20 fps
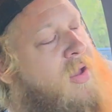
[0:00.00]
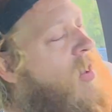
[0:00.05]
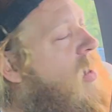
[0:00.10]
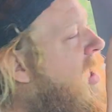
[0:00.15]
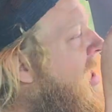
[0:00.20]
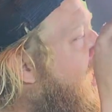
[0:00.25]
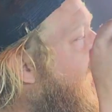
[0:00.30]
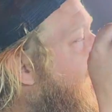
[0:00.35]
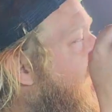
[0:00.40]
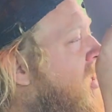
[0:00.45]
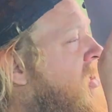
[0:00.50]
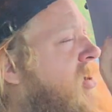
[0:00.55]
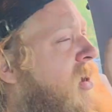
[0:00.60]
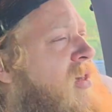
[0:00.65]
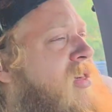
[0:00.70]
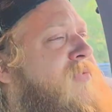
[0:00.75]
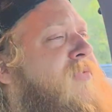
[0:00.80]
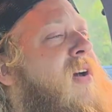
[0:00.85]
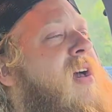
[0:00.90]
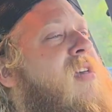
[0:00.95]
I can't
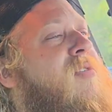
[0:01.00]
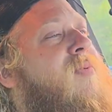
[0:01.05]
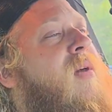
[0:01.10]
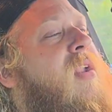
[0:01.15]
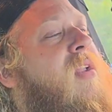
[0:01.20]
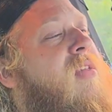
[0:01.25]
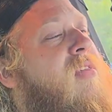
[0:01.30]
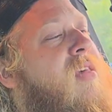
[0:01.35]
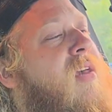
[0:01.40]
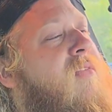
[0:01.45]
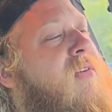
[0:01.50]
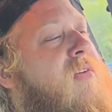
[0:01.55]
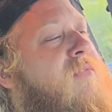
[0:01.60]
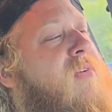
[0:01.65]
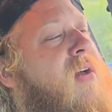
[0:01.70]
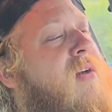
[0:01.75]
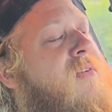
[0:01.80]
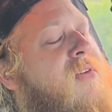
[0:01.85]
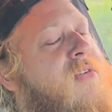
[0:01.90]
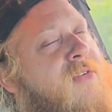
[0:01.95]
justify spending
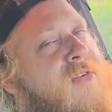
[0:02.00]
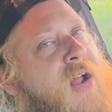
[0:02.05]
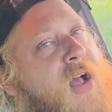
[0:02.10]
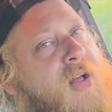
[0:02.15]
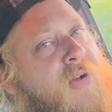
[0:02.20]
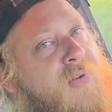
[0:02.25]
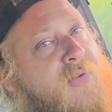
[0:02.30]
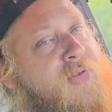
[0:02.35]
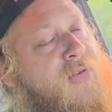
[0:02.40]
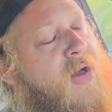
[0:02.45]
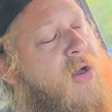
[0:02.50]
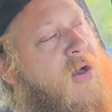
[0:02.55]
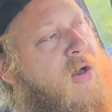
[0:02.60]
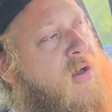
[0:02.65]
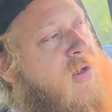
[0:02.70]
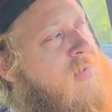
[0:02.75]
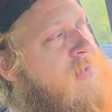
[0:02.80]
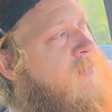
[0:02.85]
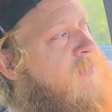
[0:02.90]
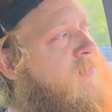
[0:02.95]
$7,500
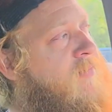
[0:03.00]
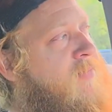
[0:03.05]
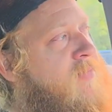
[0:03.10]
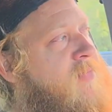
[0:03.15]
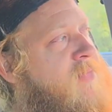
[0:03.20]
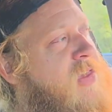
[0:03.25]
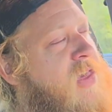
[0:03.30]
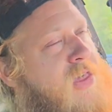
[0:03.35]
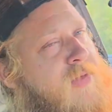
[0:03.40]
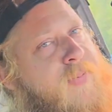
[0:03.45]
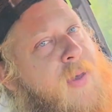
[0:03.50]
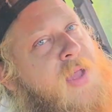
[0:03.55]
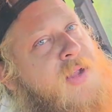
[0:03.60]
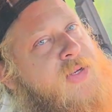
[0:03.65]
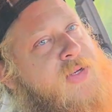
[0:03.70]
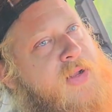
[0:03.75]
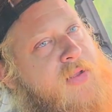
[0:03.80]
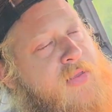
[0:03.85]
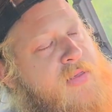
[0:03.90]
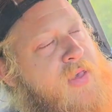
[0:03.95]
on
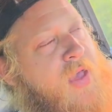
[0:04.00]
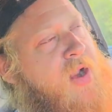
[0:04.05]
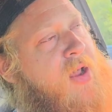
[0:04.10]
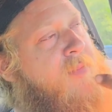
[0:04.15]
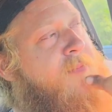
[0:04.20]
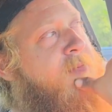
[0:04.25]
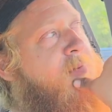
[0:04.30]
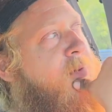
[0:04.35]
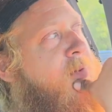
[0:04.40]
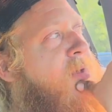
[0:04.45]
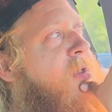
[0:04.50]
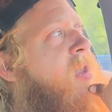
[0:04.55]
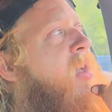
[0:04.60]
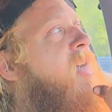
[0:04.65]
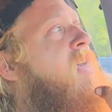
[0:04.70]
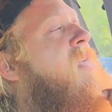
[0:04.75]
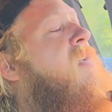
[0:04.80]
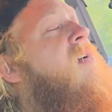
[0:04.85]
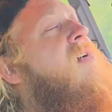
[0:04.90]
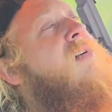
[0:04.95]
suspension setup for it
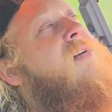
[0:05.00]
yet.